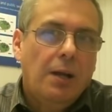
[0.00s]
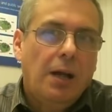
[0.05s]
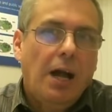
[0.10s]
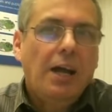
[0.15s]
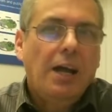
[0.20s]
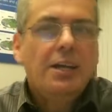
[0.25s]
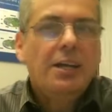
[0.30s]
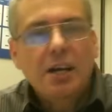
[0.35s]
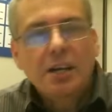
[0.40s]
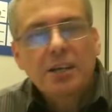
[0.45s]

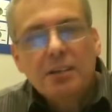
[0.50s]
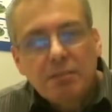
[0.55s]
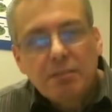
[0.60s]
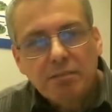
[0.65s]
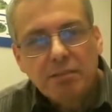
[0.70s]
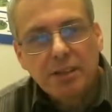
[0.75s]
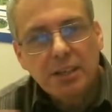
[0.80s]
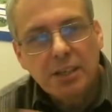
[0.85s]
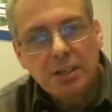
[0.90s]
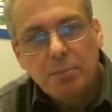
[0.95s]
I kind of
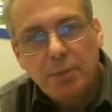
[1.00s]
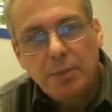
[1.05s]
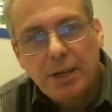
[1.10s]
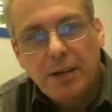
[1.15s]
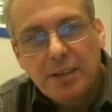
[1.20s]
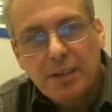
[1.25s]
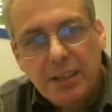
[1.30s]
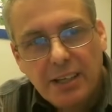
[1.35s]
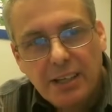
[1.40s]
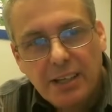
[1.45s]
think
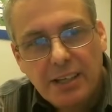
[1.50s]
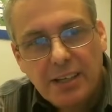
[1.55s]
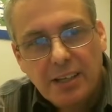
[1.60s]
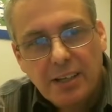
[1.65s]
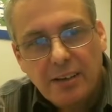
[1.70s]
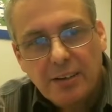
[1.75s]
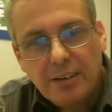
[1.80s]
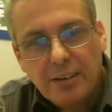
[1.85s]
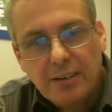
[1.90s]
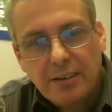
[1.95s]
about it in
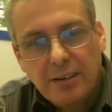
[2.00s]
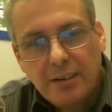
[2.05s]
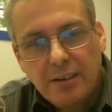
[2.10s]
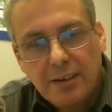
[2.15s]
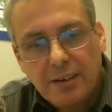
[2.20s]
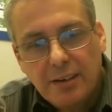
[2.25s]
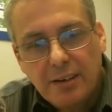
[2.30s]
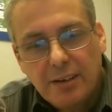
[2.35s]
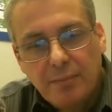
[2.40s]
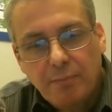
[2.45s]
like
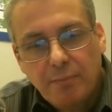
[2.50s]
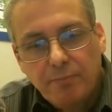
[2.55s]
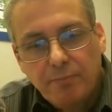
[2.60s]
a